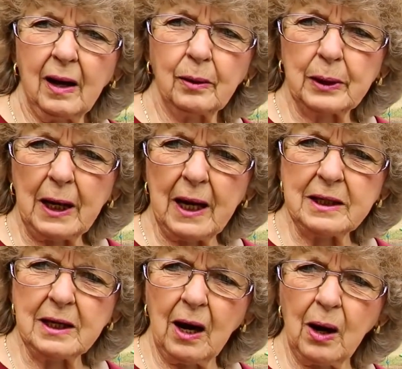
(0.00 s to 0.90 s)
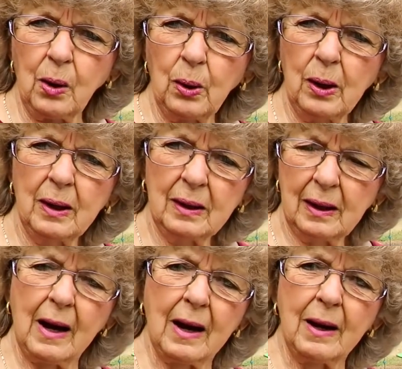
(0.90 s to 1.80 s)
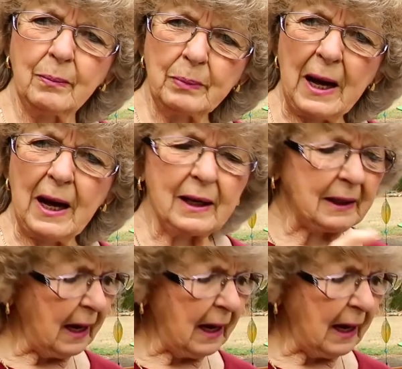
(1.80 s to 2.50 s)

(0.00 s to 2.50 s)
Okay, y'all. I'm back